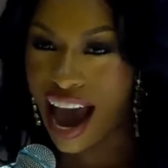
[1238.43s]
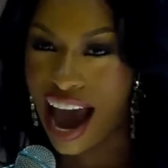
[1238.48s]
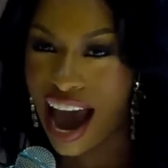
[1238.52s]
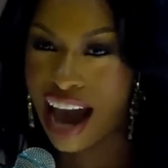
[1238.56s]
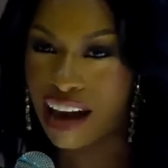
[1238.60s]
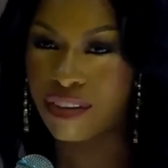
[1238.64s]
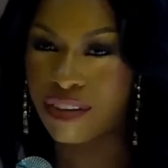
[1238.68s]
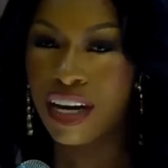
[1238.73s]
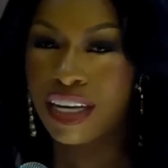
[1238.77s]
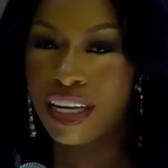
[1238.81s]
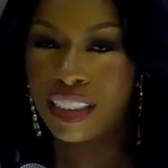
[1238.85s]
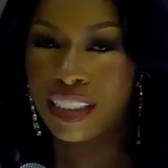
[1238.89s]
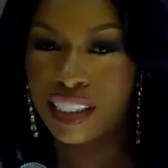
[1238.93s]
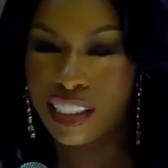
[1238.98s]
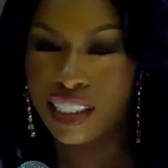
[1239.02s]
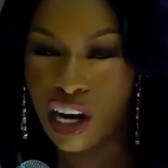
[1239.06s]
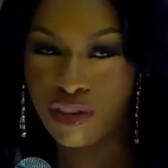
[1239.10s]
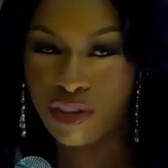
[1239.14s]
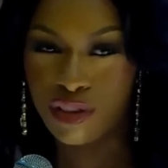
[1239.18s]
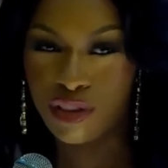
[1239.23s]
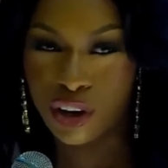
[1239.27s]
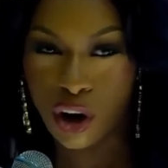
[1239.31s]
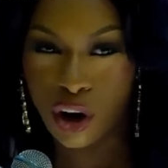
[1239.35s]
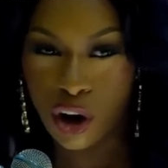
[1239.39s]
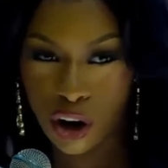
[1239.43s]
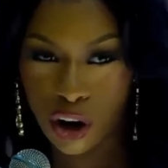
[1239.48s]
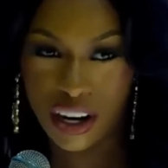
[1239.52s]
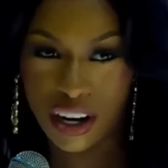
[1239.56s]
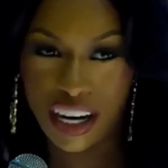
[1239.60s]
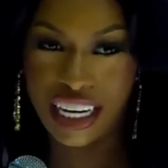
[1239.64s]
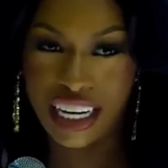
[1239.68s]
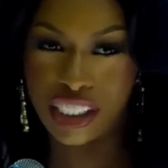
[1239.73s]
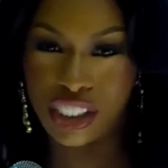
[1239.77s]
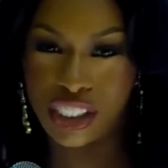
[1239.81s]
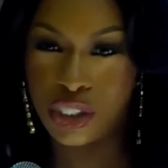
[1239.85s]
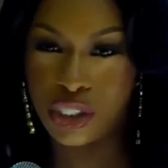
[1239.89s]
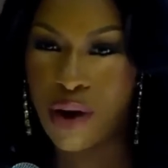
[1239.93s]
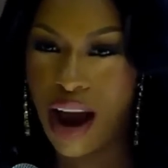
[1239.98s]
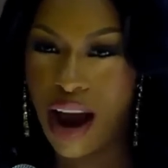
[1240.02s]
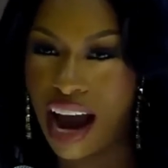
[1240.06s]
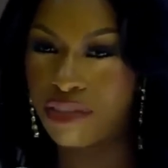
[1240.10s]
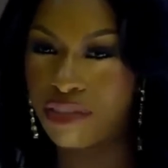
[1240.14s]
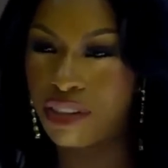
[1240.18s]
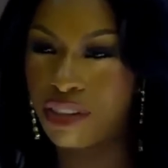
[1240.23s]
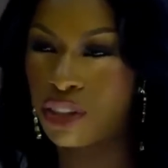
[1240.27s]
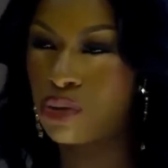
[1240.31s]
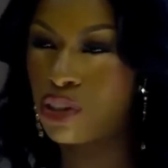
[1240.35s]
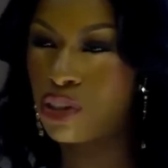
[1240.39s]
was in the top 5 last year, so
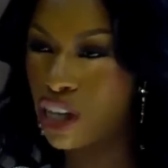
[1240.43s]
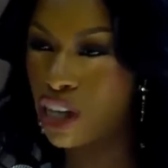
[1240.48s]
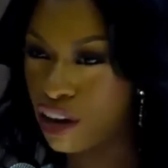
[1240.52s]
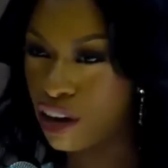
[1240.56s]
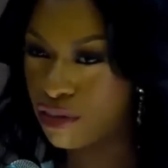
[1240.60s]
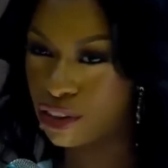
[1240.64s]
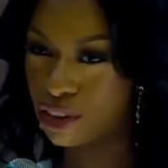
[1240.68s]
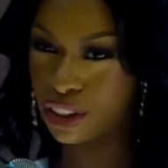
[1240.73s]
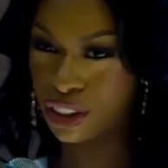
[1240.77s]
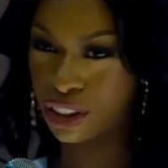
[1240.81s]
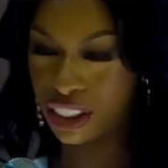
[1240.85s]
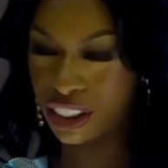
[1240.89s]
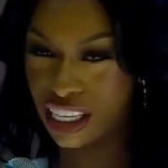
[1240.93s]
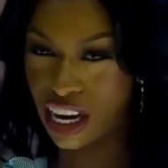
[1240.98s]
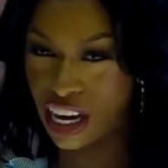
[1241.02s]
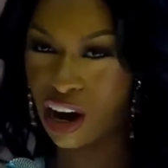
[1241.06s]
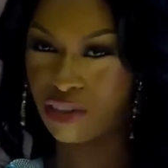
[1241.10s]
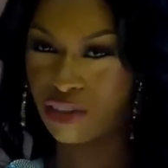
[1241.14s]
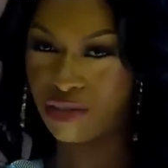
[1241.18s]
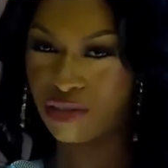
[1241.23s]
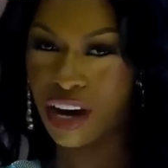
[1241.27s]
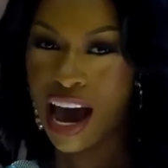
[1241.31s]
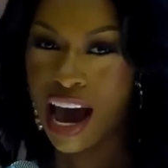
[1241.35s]
she's definitely